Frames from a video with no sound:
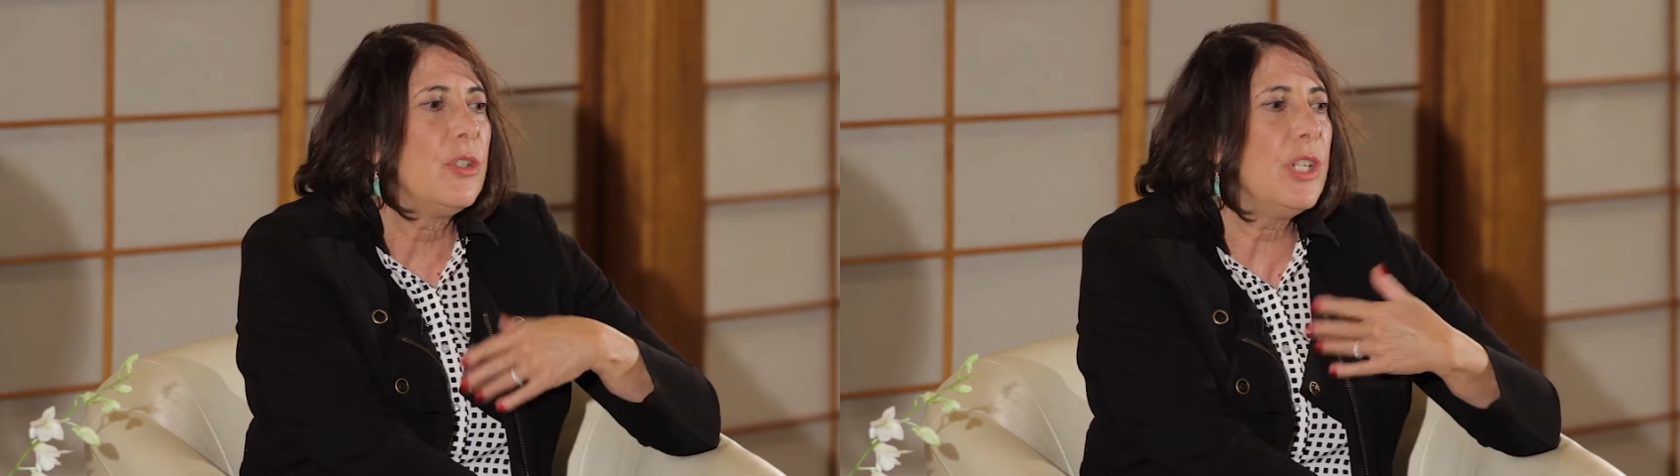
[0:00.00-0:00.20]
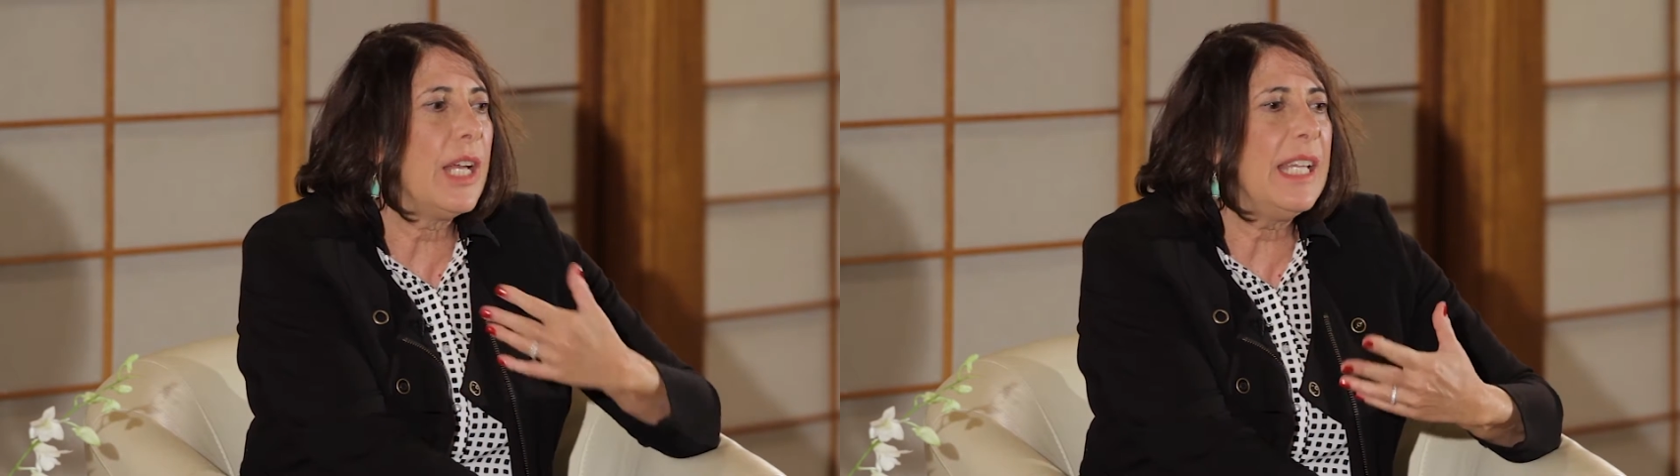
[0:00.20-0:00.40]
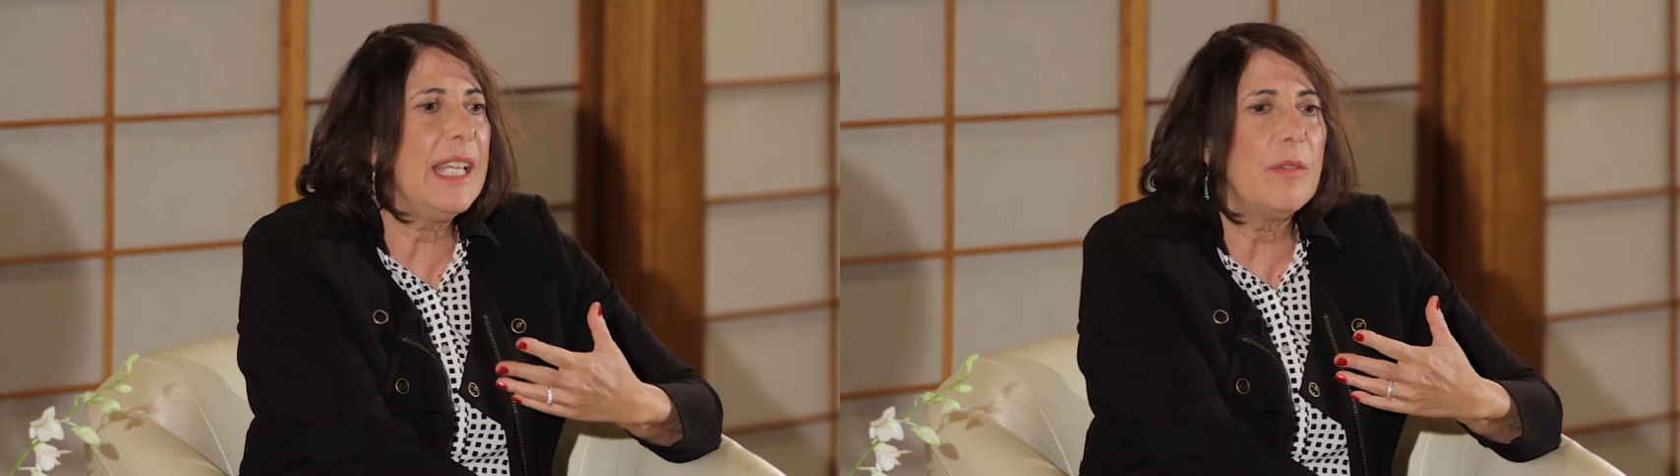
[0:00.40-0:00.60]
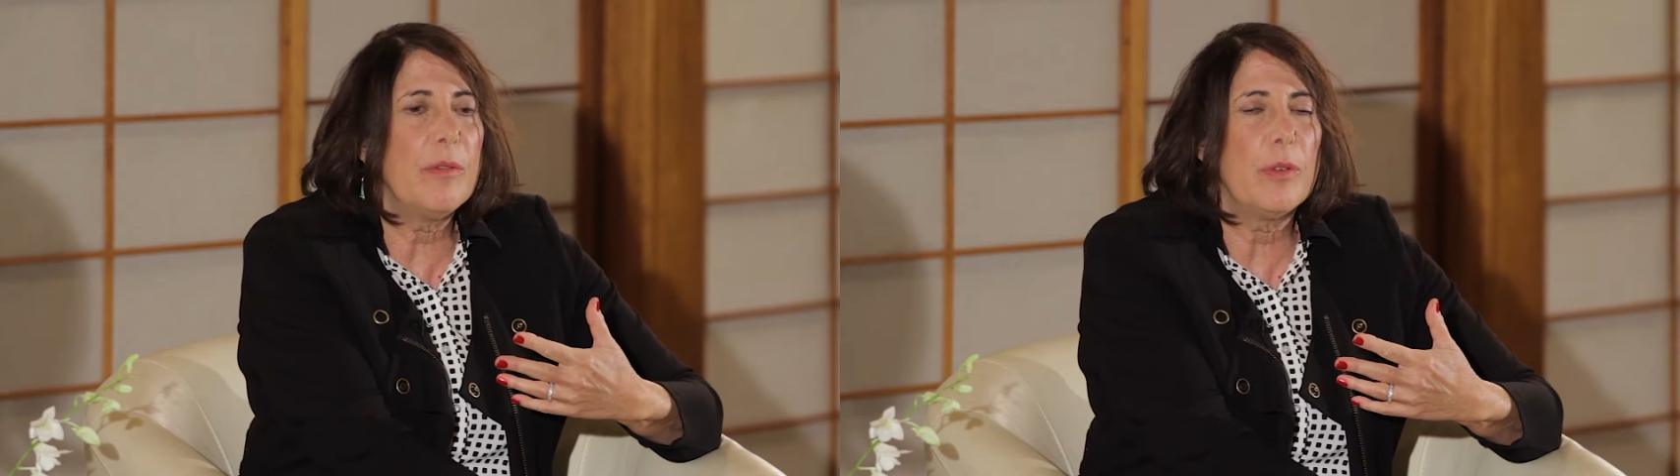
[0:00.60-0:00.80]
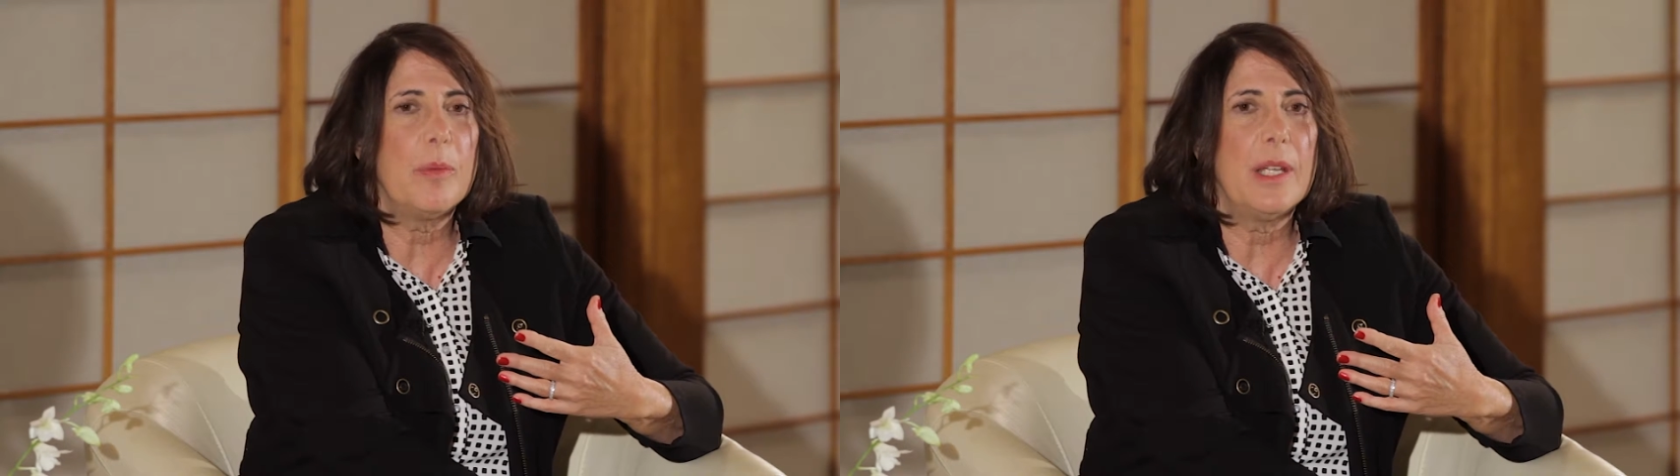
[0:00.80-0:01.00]
Checking
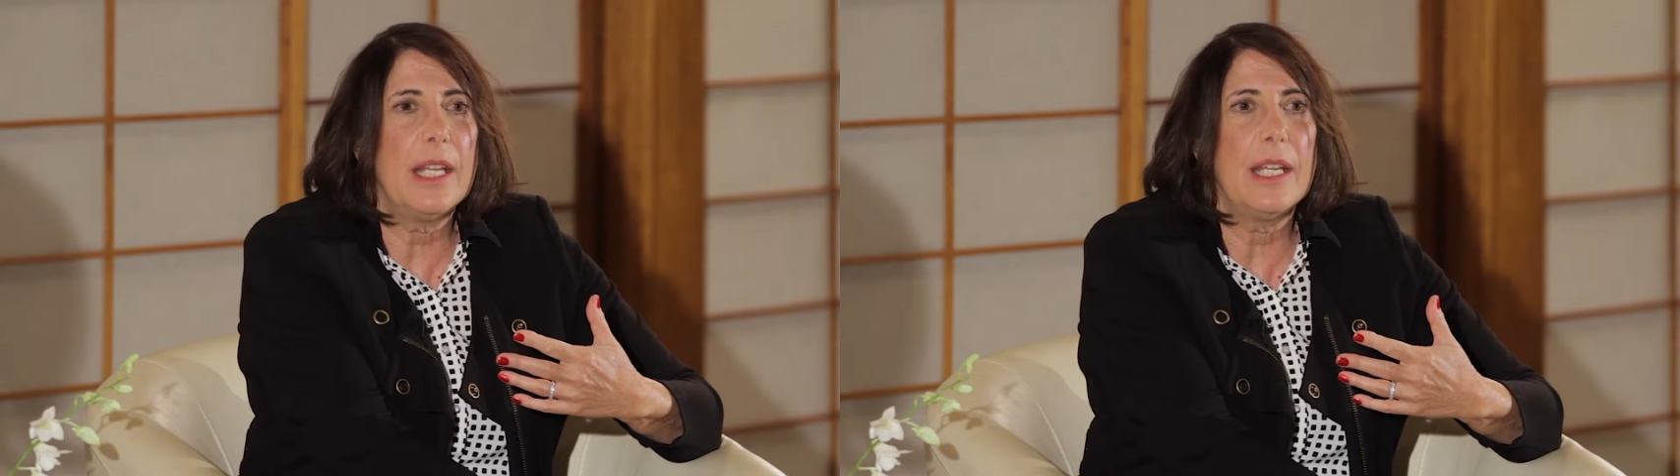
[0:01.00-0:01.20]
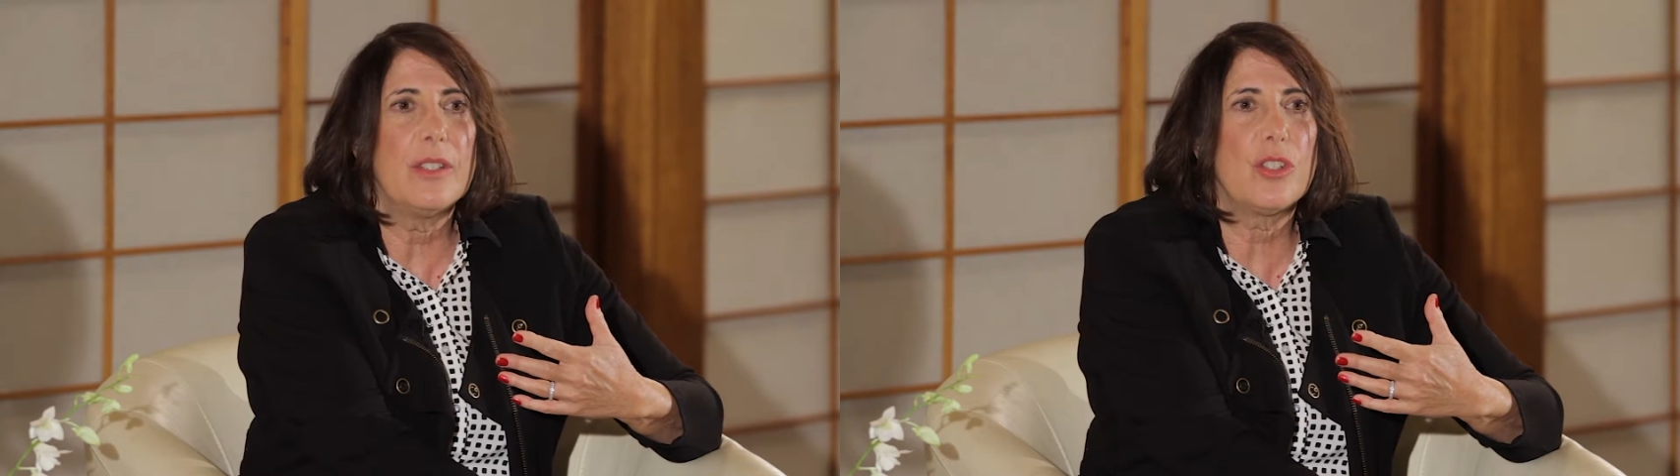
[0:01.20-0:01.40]
in for me